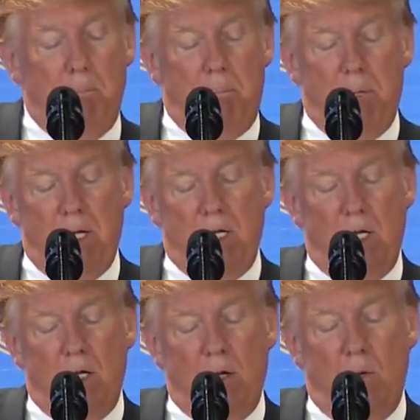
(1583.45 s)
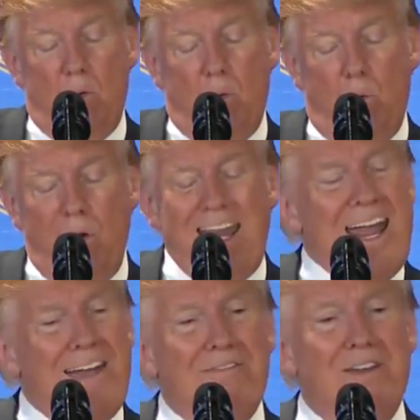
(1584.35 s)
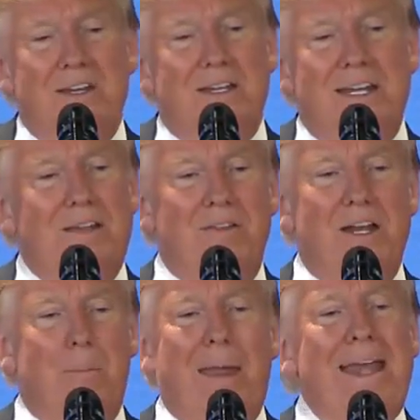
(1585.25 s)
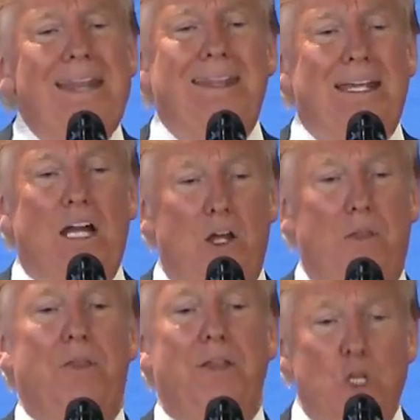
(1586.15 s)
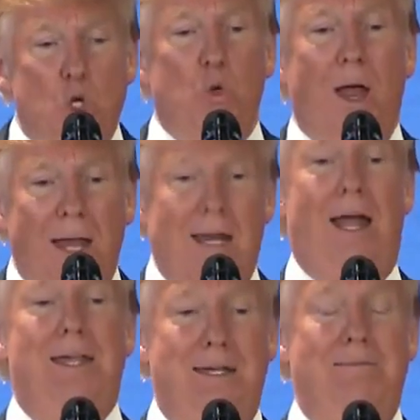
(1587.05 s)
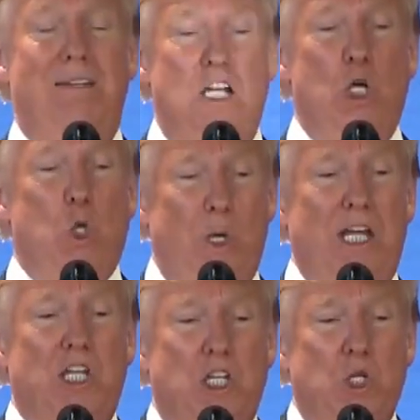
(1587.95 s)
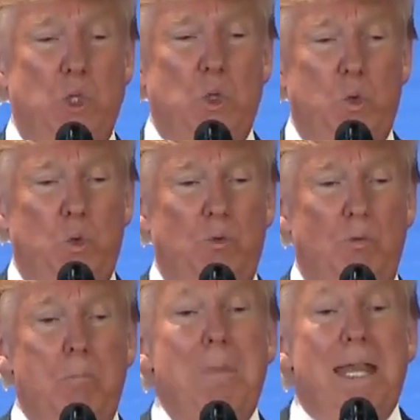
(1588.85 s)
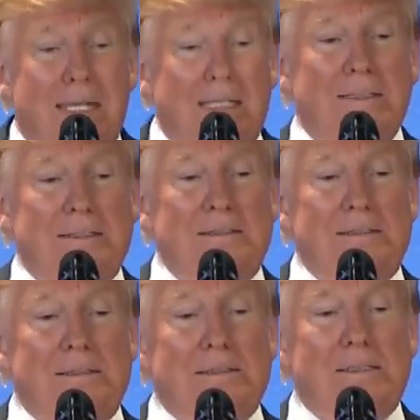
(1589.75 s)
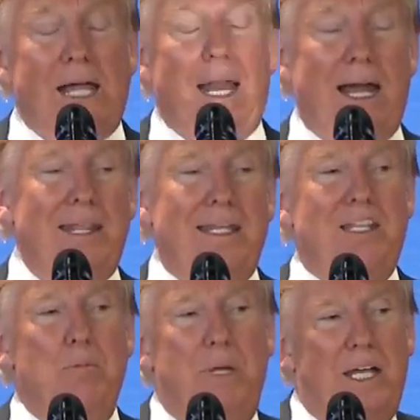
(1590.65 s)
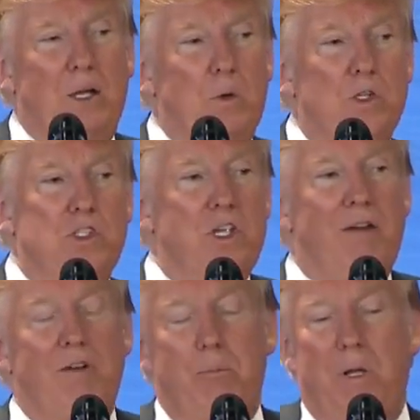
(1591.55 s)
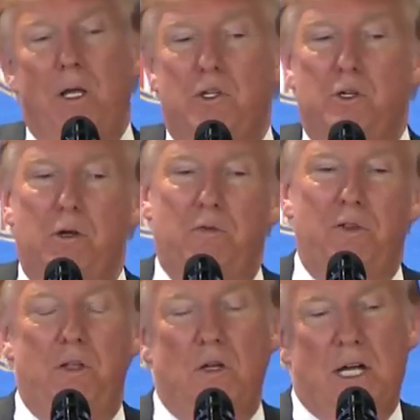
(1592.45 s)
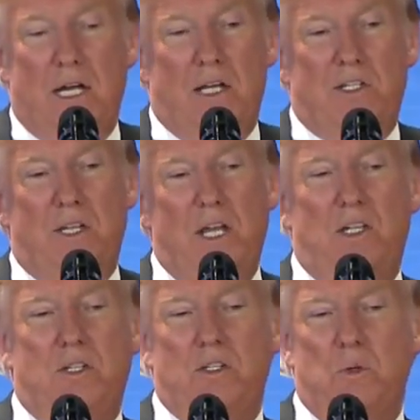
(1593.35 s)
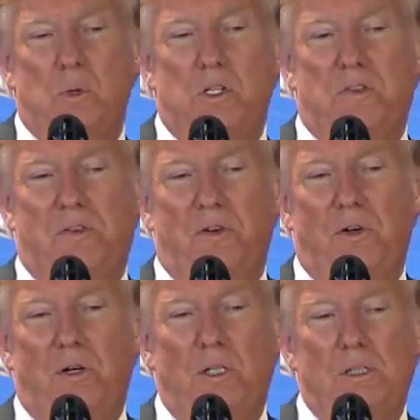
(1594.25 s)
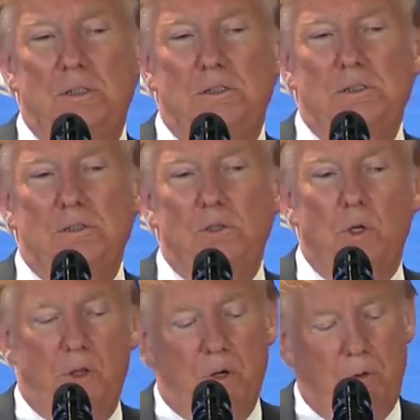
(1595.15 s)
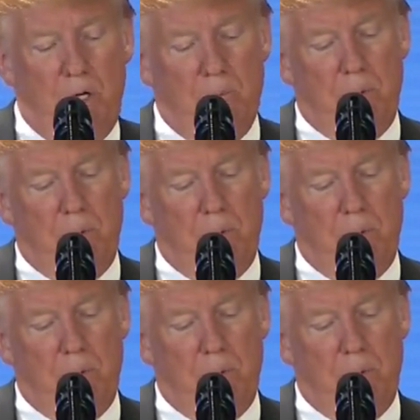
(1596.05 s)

But we haven't given up anything other than you're right. I agreed to meet. And I think the meeting was every bit as good for the United States as it was for North Korea.